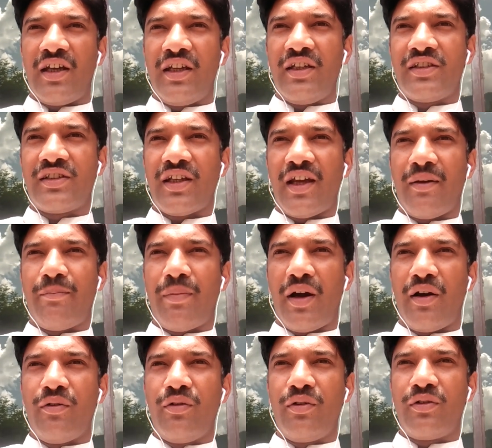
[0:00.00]
is
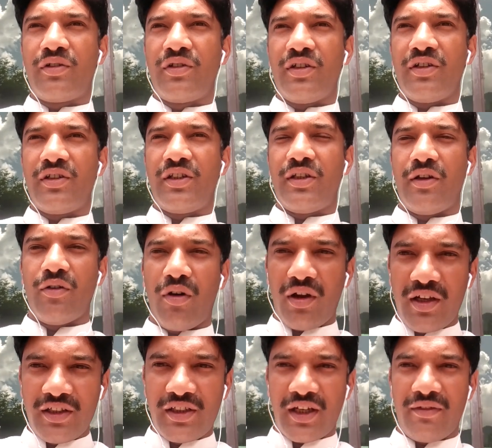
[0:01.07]
about the
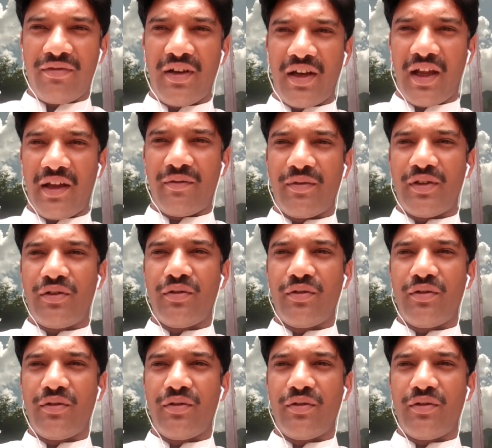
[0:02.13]
knowledge of language.